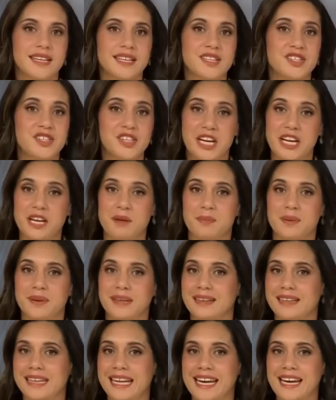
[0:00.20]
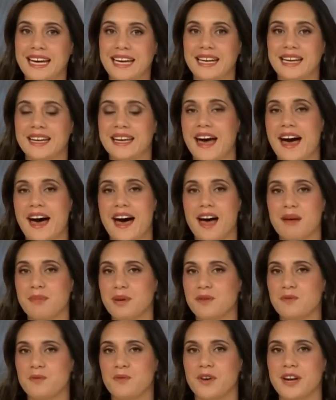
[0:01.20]
Cheap, clean,
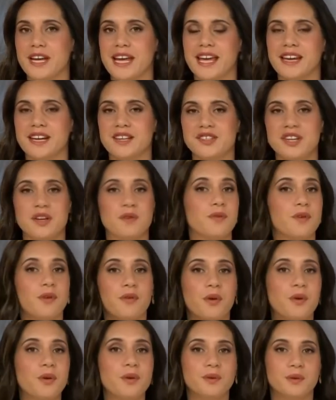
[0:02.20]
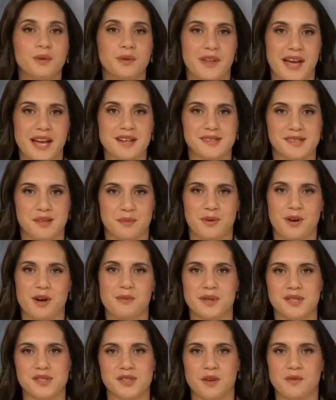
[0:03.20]
carbon-free energy for all. That's the
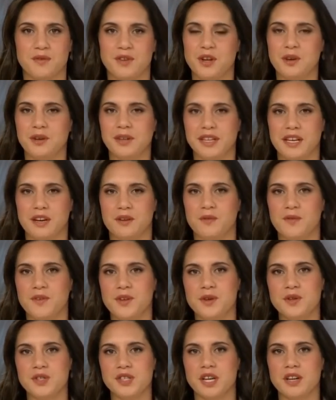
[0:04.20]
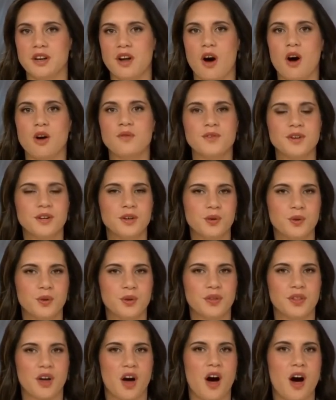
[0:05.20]
promise of nuclear fusion, often
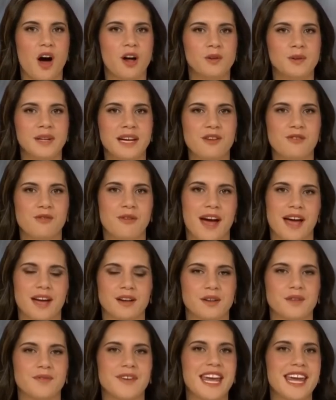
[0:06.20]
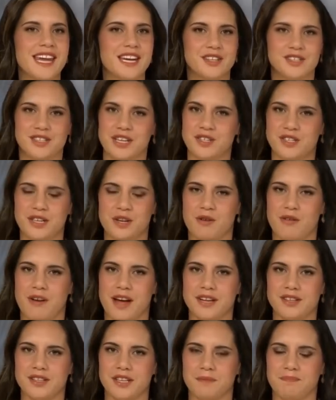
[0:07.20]
called the holy grail of energy
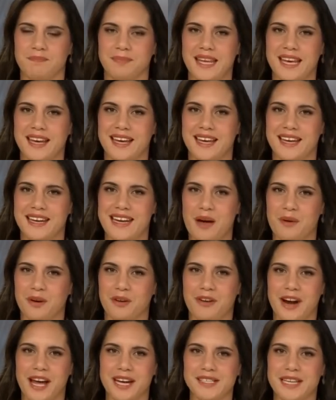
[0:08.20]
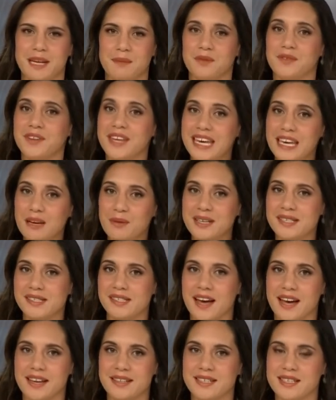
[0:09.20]
generation. Now, a crack team of Kiwi
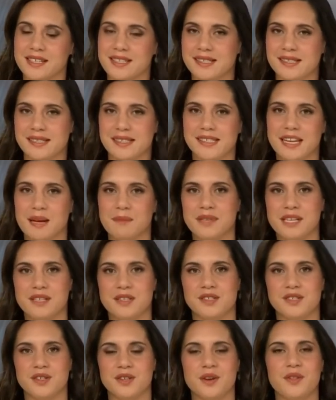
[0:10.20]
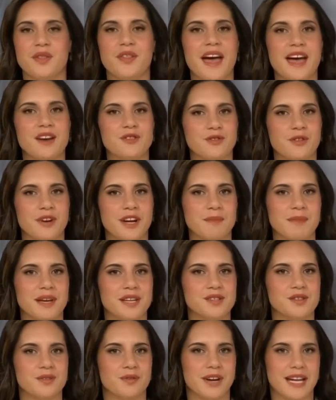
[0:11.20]
scientists is attempting to turn that dream
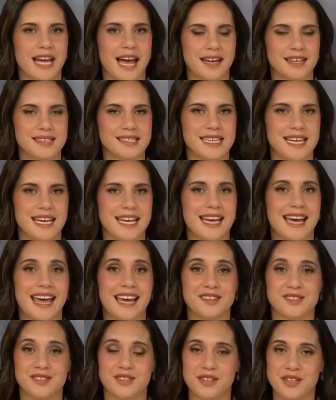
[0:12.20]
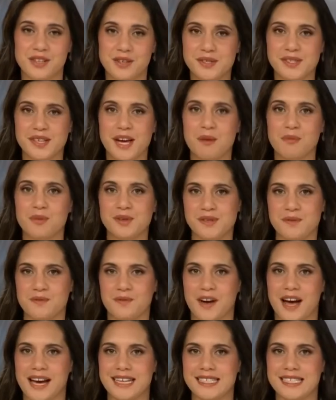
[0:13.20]
into reality, and Newshub was
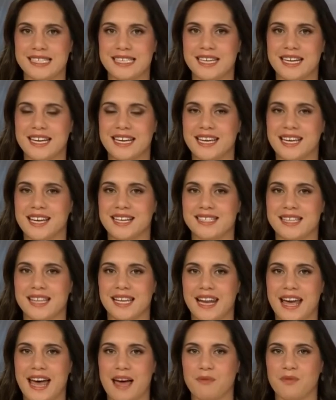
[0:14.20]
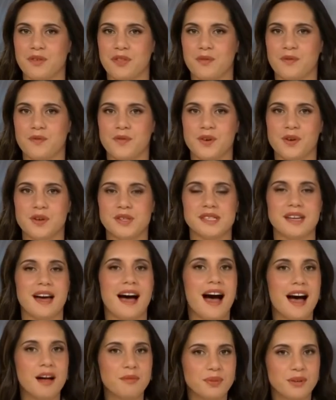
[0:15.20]
invited into the lab for the first
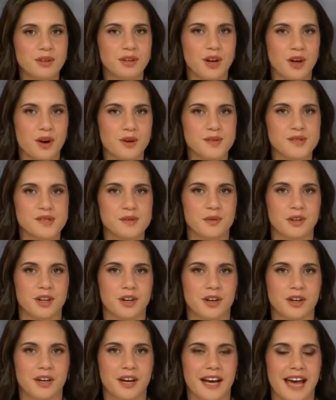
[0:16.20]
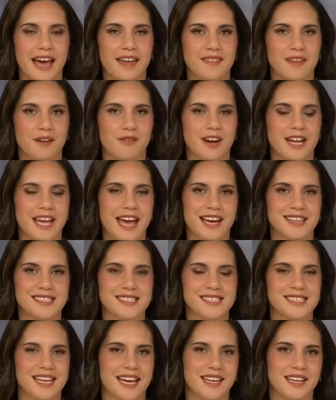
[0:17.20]
up-close look at their reactor
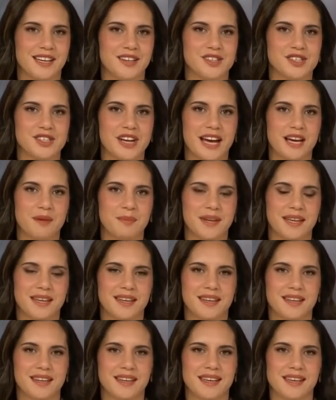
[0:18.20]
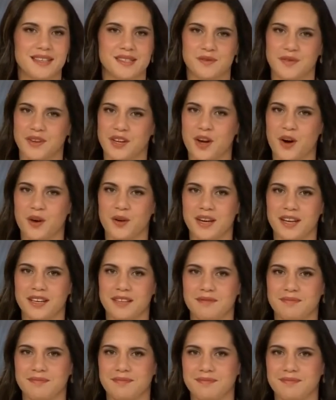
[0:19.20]
taking shape. Here's Finn Hogan.